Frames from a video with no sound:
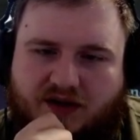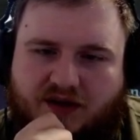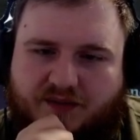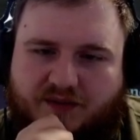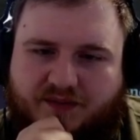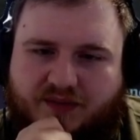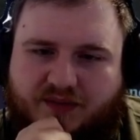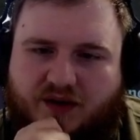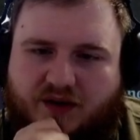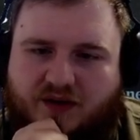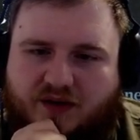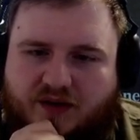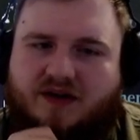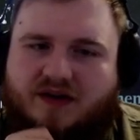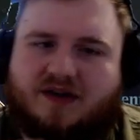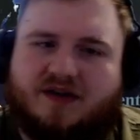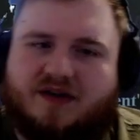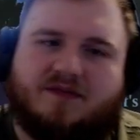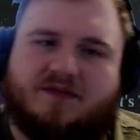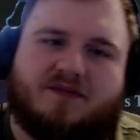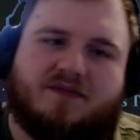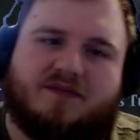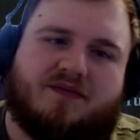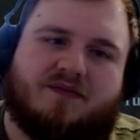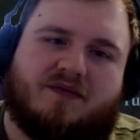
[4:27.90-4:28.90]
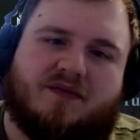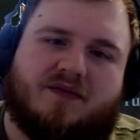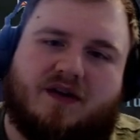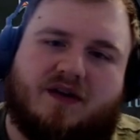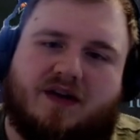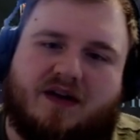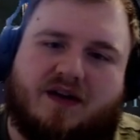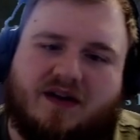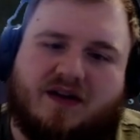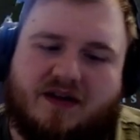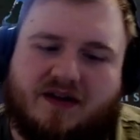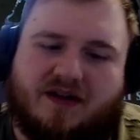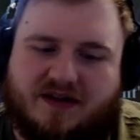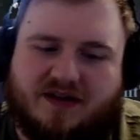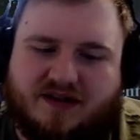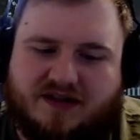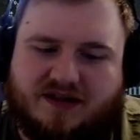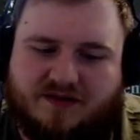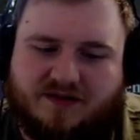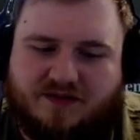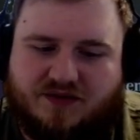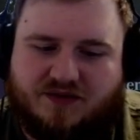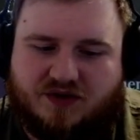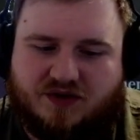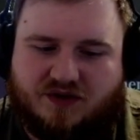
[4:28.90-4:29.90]
Opponent on
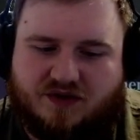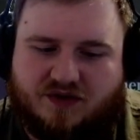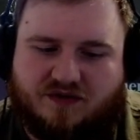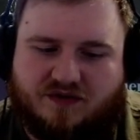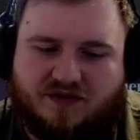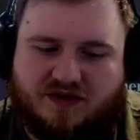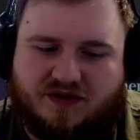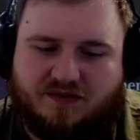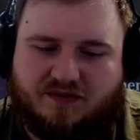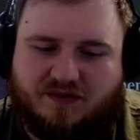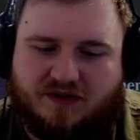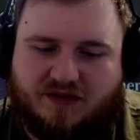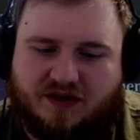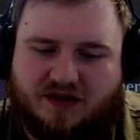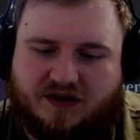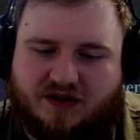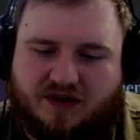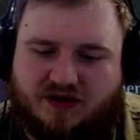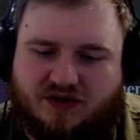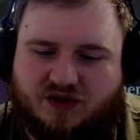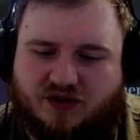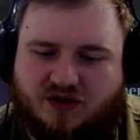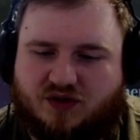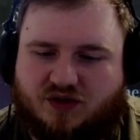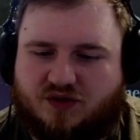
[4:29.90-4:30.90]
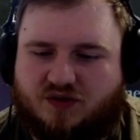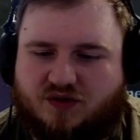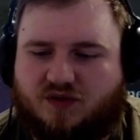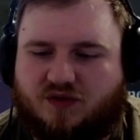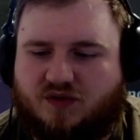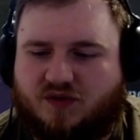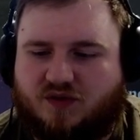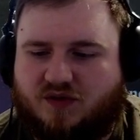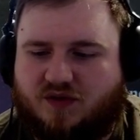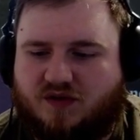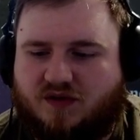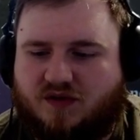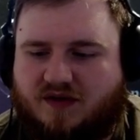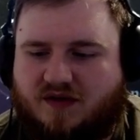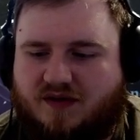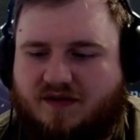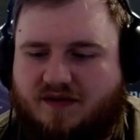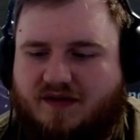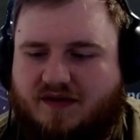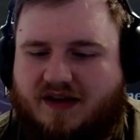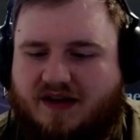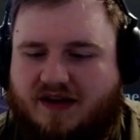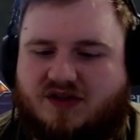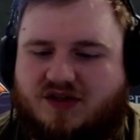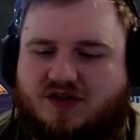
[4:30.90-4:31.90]
some sort of Dimir control.
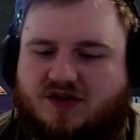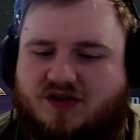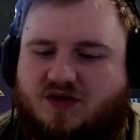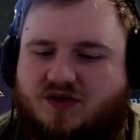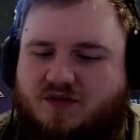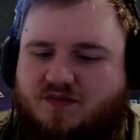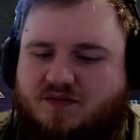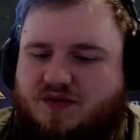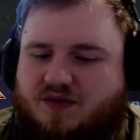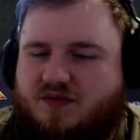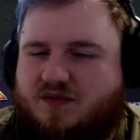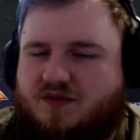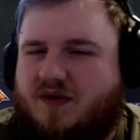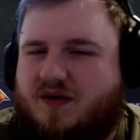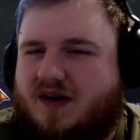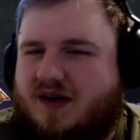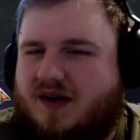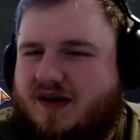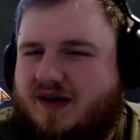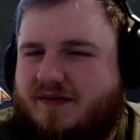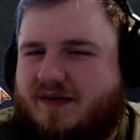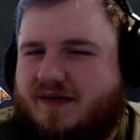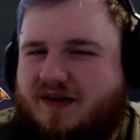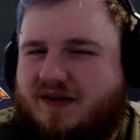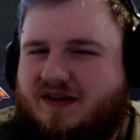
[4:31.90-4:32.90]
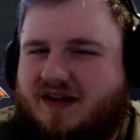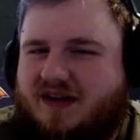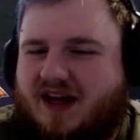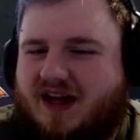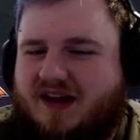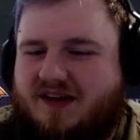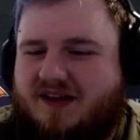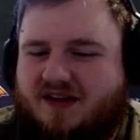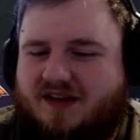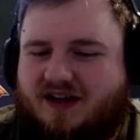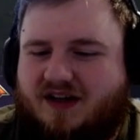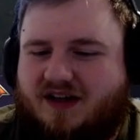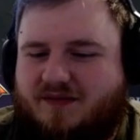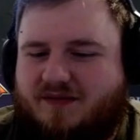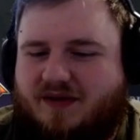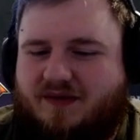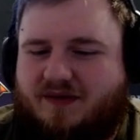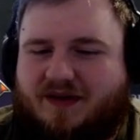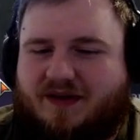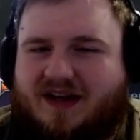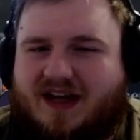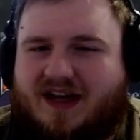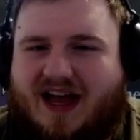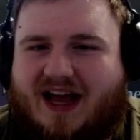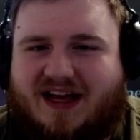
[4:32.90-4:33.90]
Not super worried about that. They're going to be able
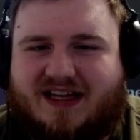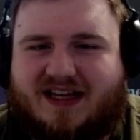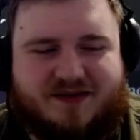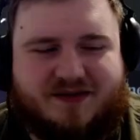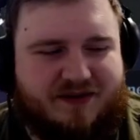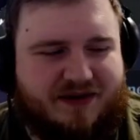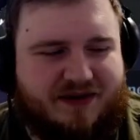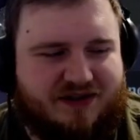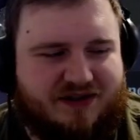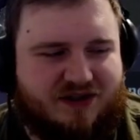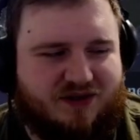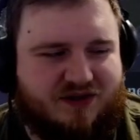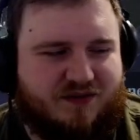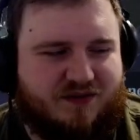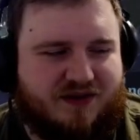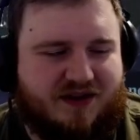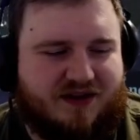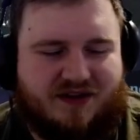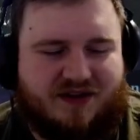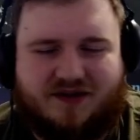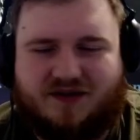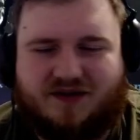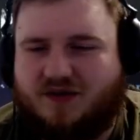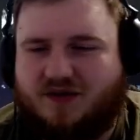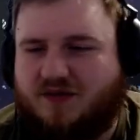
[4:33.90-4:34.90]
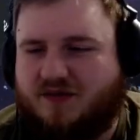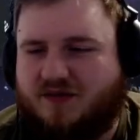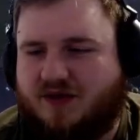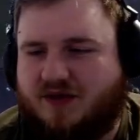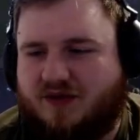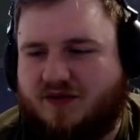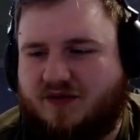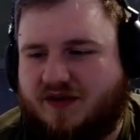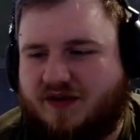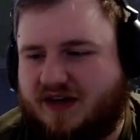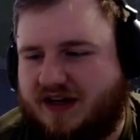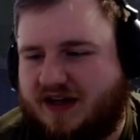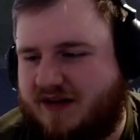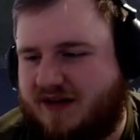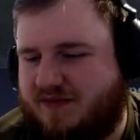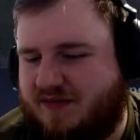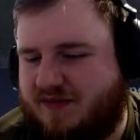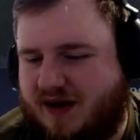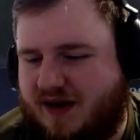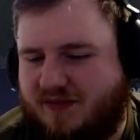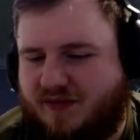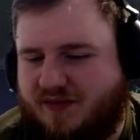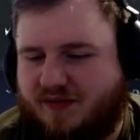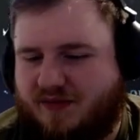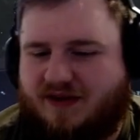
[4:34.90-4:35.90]
to cast my Attune with Aether over and over again,
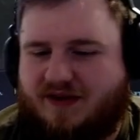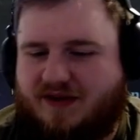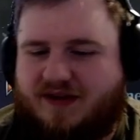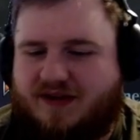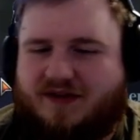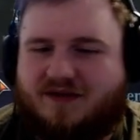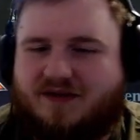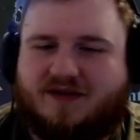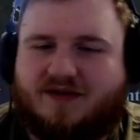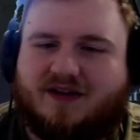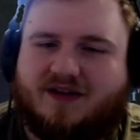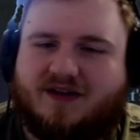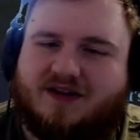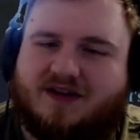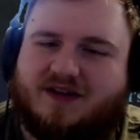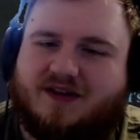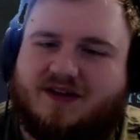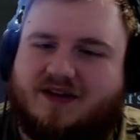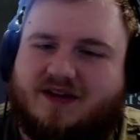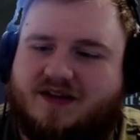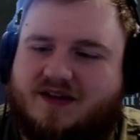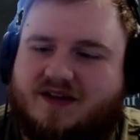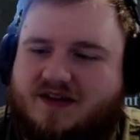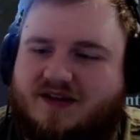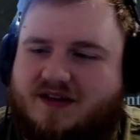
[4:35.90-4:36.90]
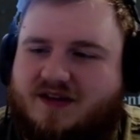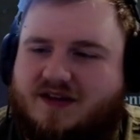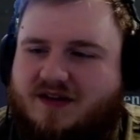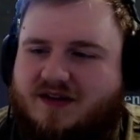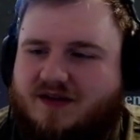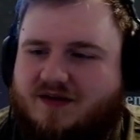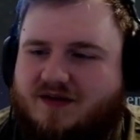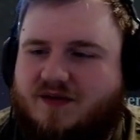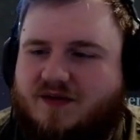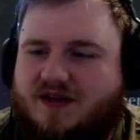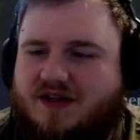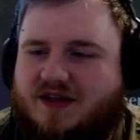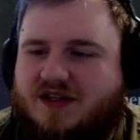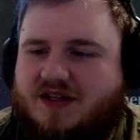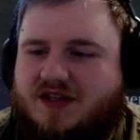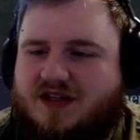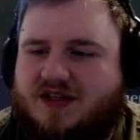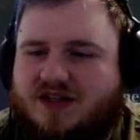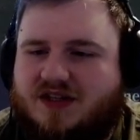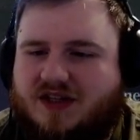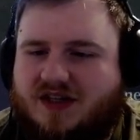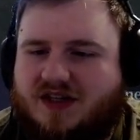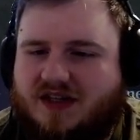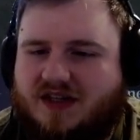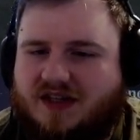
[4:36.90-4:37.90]
probably, though.
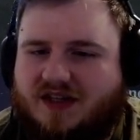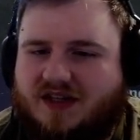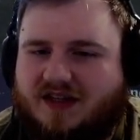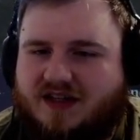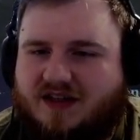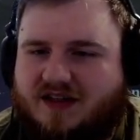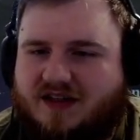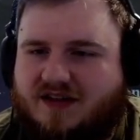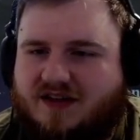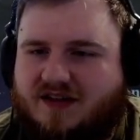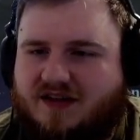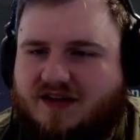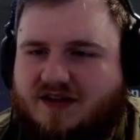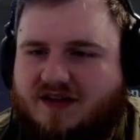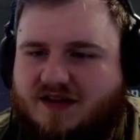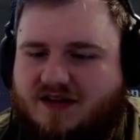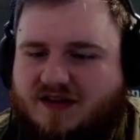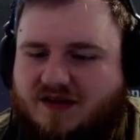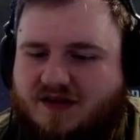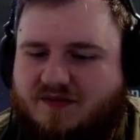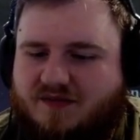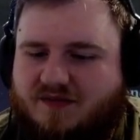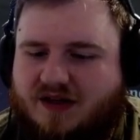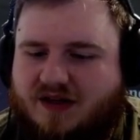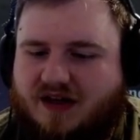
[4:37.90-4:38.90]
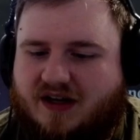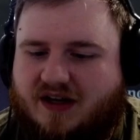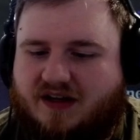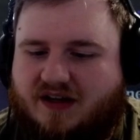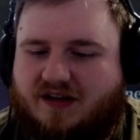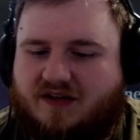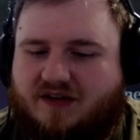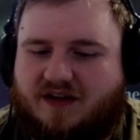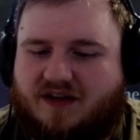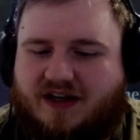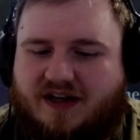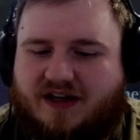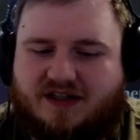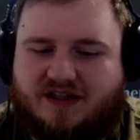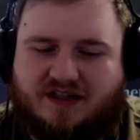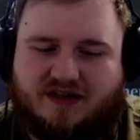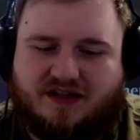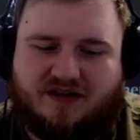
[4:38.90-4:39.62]
Which could be not great.